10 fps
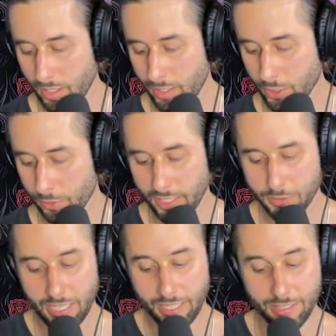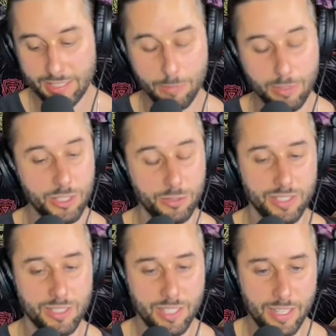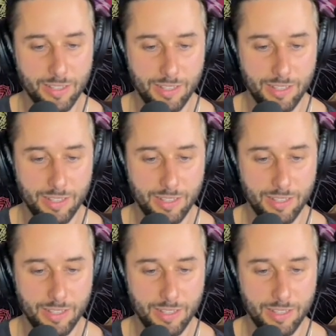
So thanks for taking the time to tune in today.